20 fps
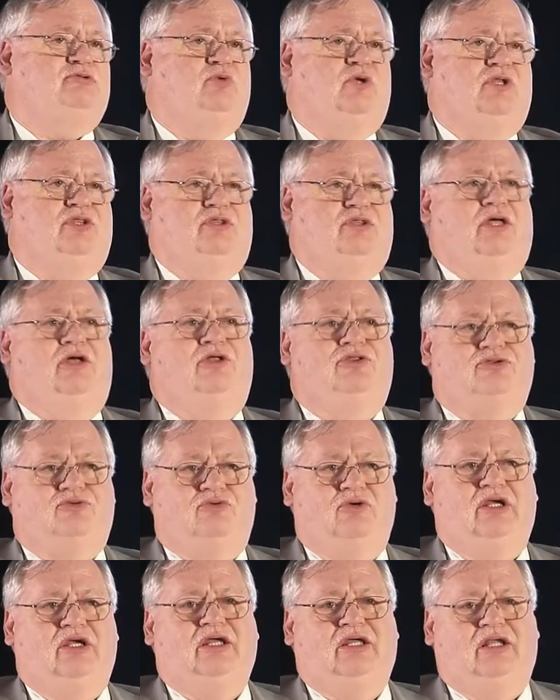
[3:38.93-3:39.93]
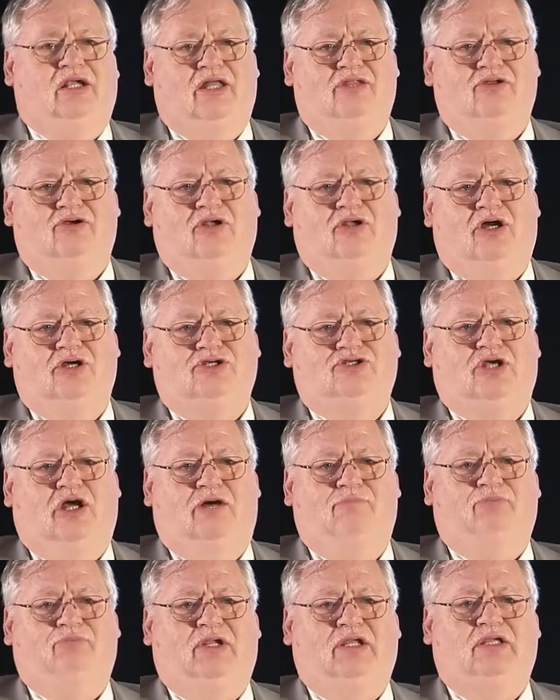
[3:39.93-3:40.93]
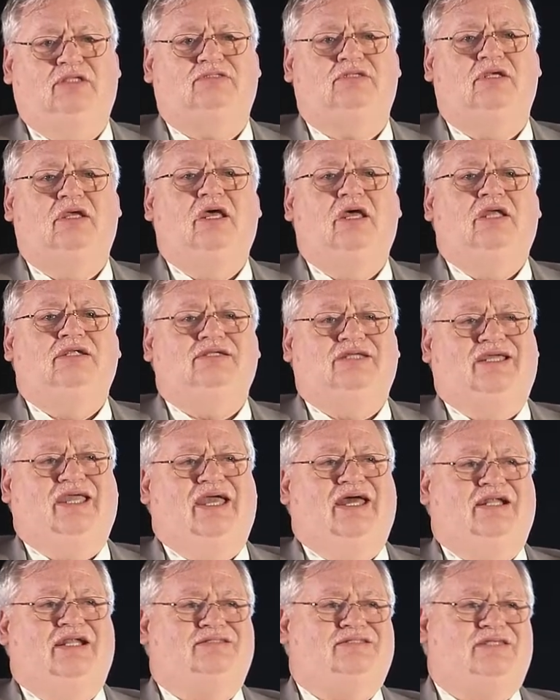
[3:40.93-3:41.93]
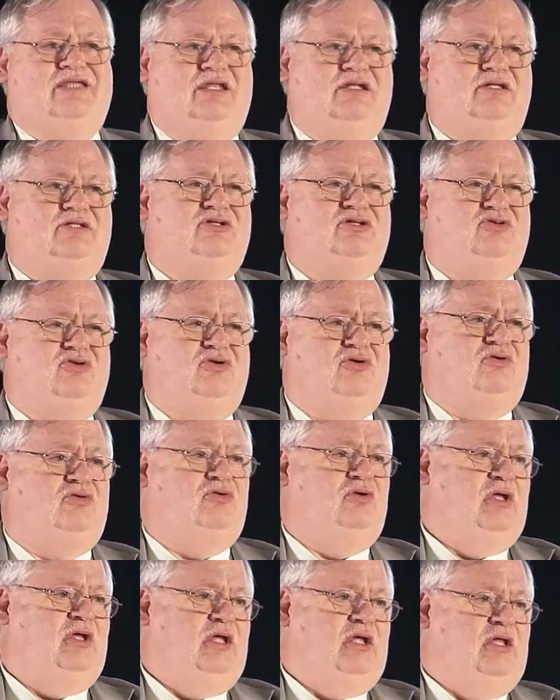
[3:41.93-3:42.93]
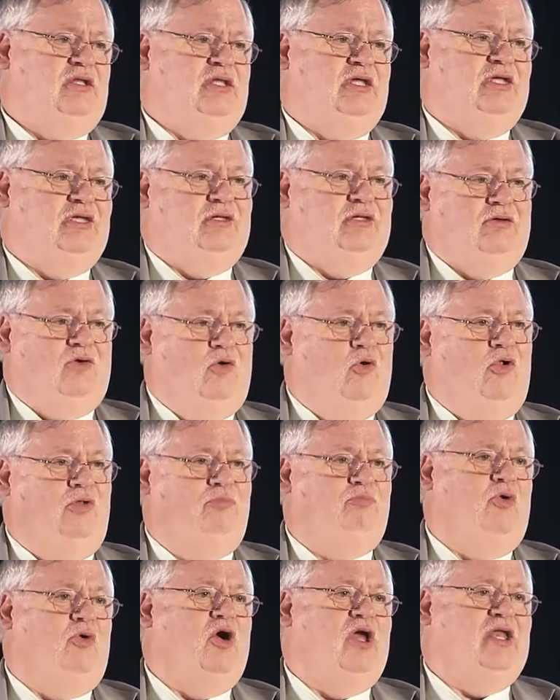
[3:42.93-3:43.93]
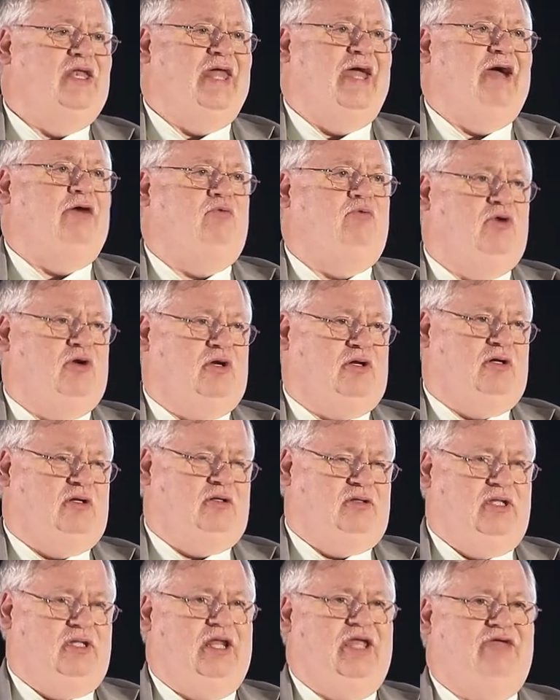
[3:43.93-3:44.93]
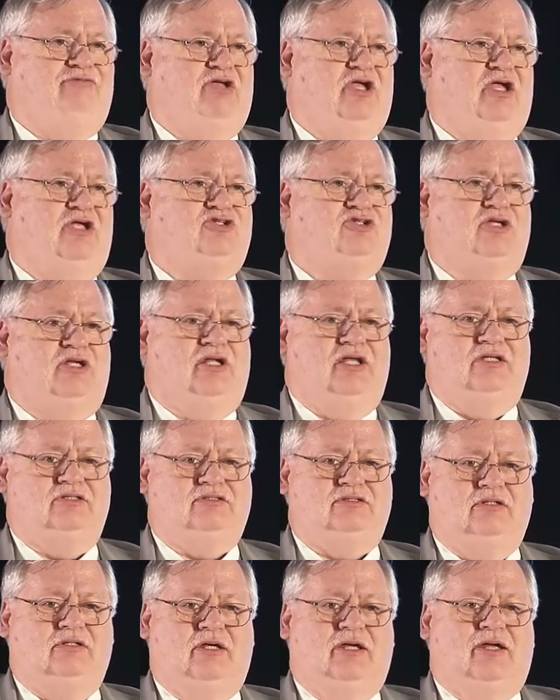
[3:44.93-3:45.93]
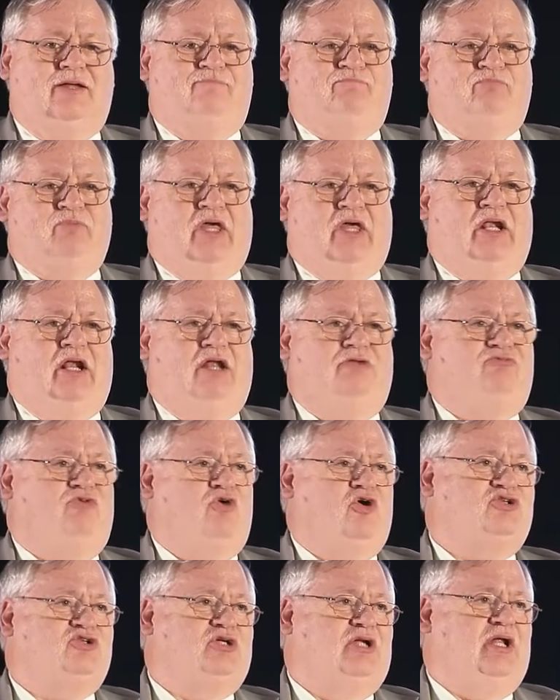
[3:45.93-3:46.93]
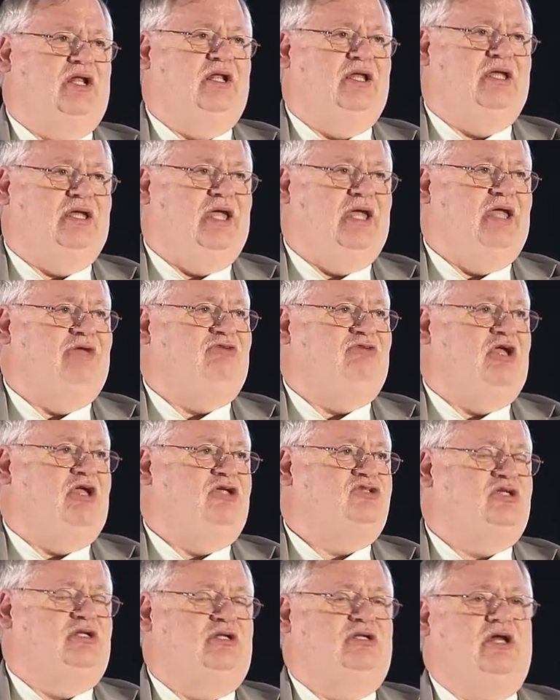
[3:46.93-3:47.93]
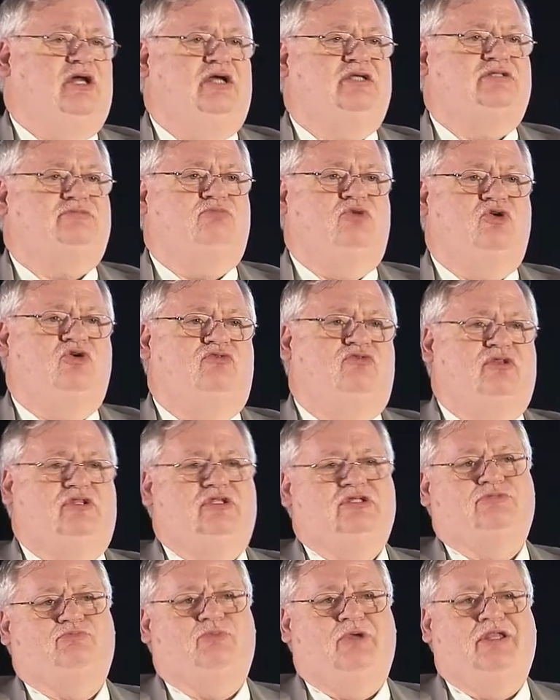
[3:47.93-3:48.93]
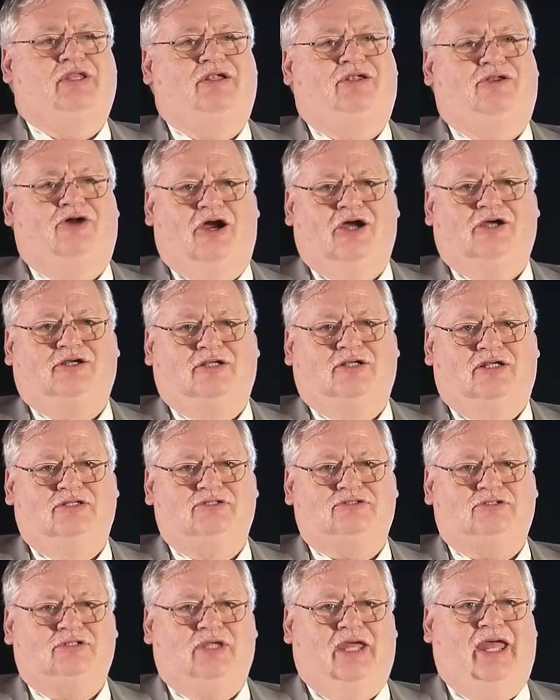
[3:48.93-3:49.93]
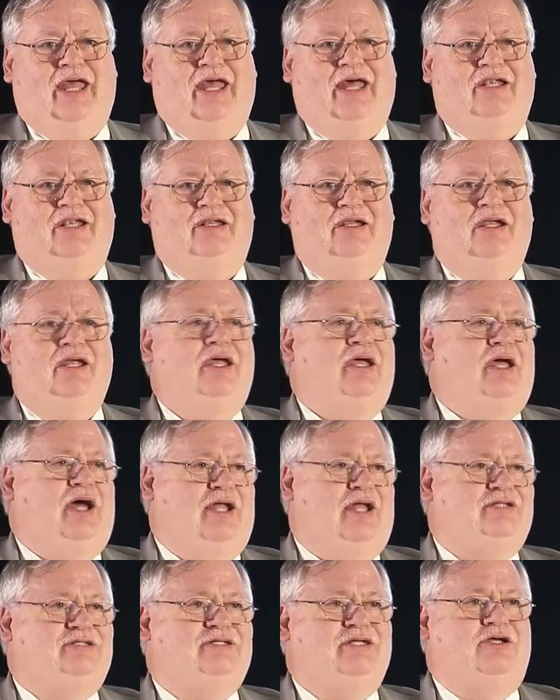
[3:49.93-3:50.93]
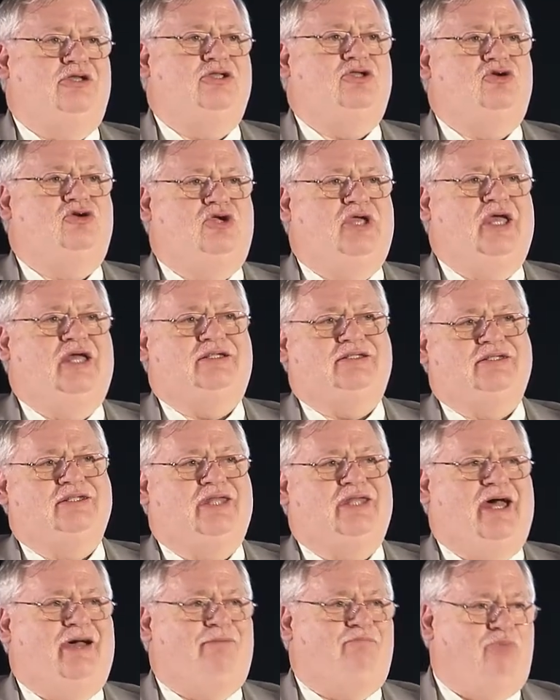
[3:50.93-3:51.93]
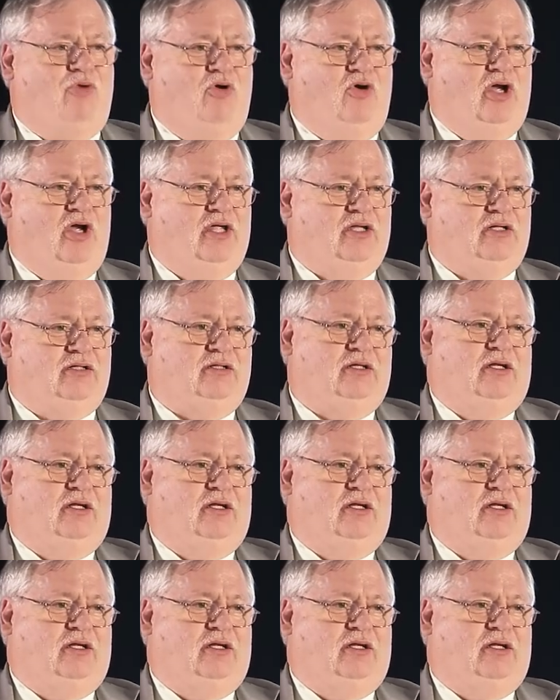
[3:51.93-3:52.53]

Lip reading: with L3 and other large companies to get us into the old boy network that aviation is. And unfortunately, aviation does move at the speed of darkness, and until you get to that point,